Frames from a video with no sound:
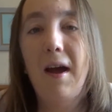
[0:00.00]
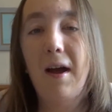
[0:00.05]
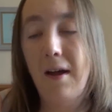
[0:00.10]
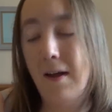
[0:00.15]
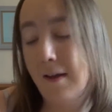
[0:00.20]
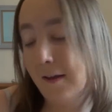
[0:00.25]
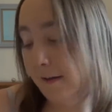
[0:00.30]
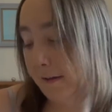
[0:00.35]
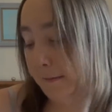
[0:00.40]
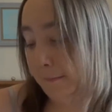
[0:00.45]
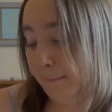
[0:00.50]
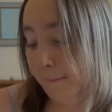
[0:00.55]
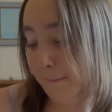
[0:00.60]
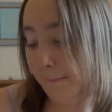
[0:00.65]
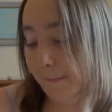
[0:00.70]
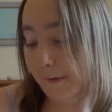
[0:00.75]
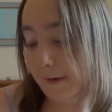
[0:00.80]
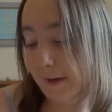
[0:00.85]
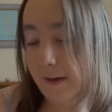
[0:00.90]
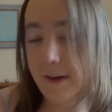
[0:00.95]
yeah,
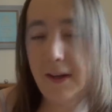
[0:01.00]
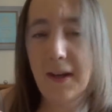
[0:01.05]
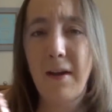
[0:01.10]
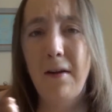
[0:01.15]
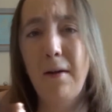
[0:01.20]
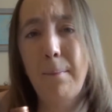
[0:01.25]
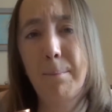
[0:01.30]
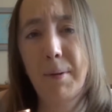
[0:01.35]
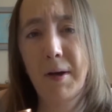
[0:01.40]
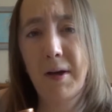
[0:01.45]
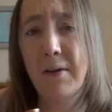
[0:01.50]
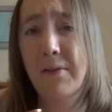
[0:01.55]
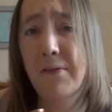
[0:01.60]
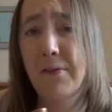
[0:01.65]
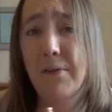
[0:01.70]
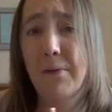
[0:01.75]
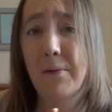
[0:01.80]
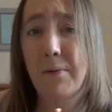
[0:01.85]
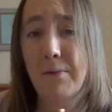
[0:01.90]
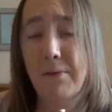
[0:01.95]
I'm
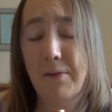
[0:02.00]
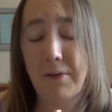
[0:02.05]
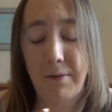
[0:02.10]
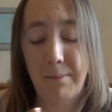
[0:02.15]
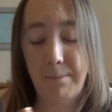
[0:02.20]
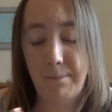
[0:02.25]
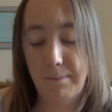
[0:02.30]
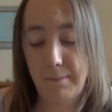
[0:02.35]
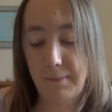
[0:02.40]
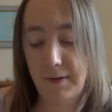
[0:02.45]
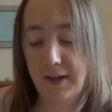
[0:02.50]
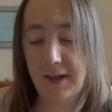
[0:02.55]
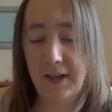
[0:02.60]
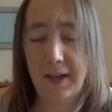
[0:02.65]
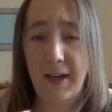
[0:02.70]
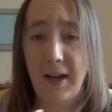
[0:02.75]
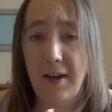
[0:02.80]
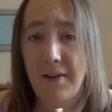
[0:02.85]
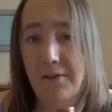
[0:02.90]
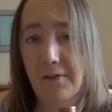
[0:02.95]
partial to the
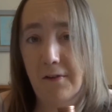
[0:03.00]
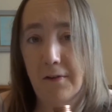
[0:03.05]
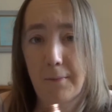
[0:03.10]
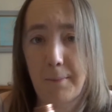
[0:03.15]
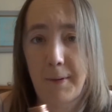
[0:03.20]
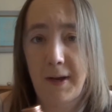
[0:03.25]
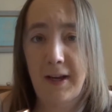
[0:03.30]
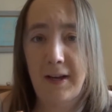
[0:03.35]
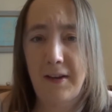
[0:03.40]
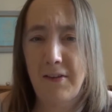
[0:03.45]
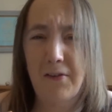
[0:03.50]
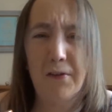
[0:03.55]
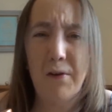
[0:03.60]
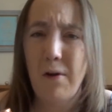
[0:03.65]
occasional Baileys.